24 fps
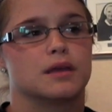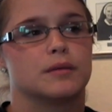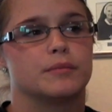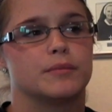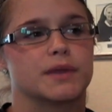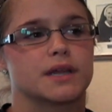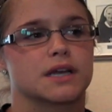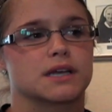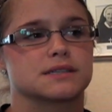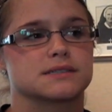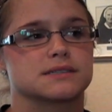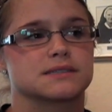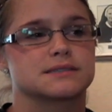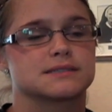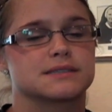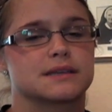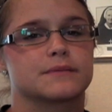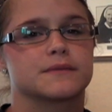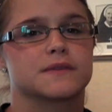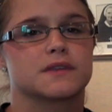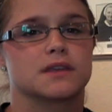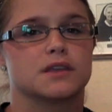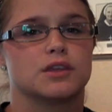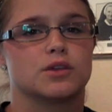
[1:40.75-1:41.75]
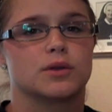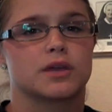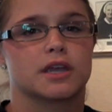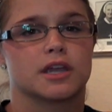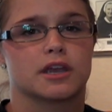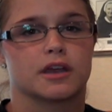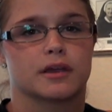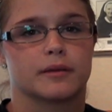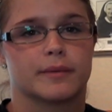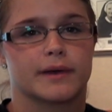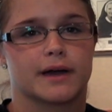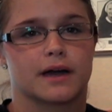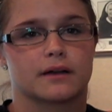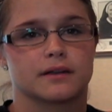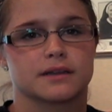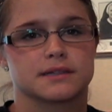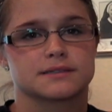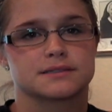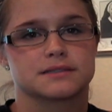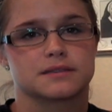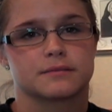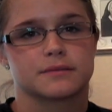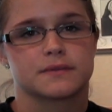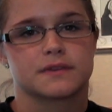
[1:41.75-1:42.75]
because it's something you hear about,
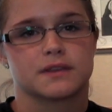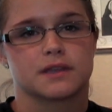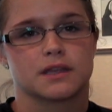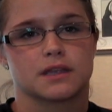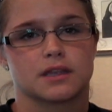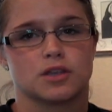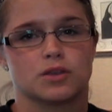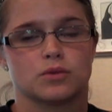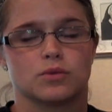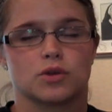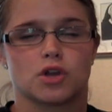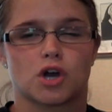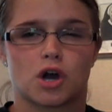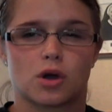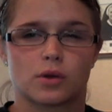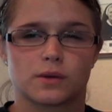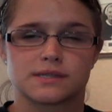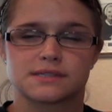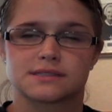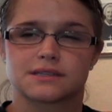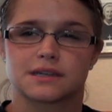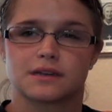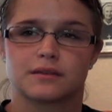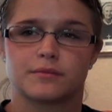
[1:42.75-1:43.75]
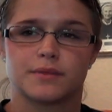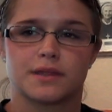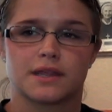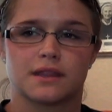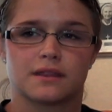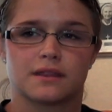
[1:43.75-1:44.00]
it's something you know is going to be